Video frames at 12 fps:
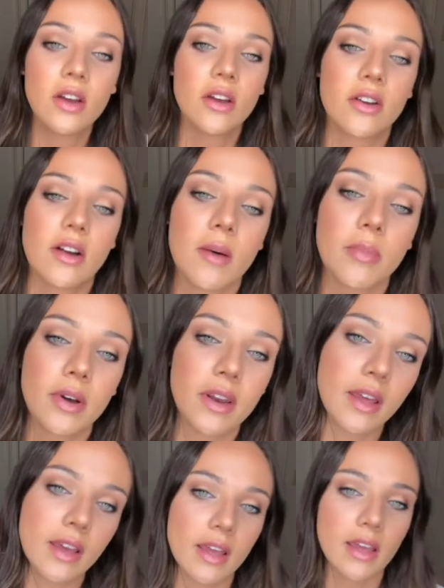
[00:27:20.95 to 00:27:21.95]
You're not
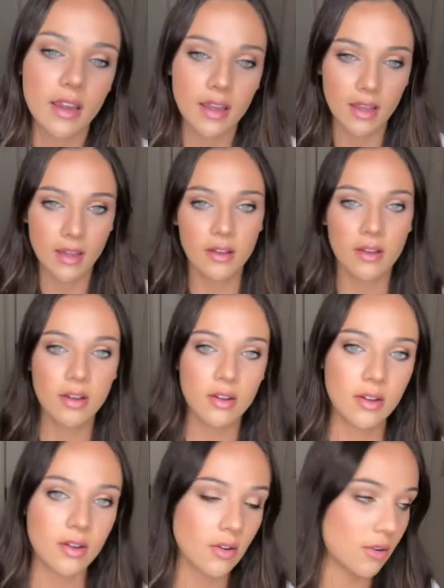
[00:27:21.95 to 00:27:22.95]
putting any
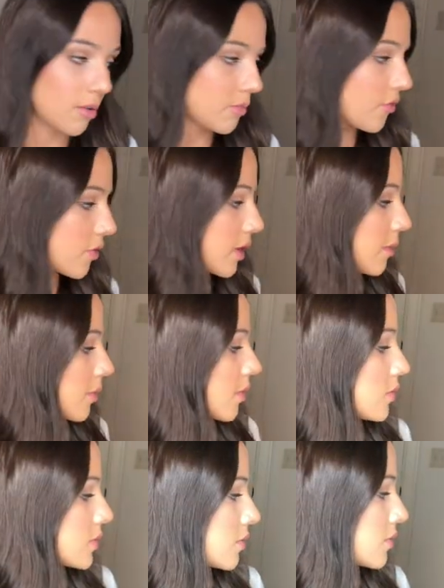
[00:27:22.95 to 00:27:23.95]
harmful
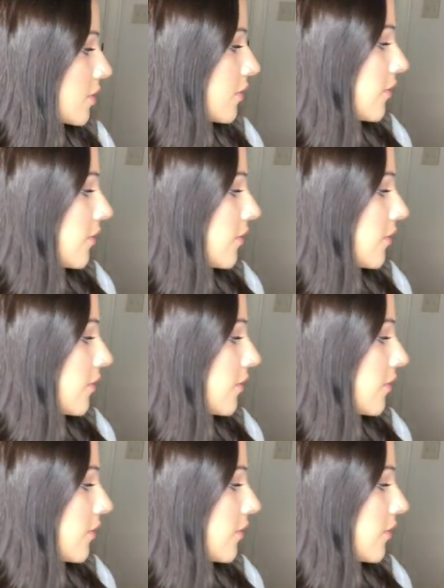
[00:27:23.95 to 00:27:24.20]
chemicals on your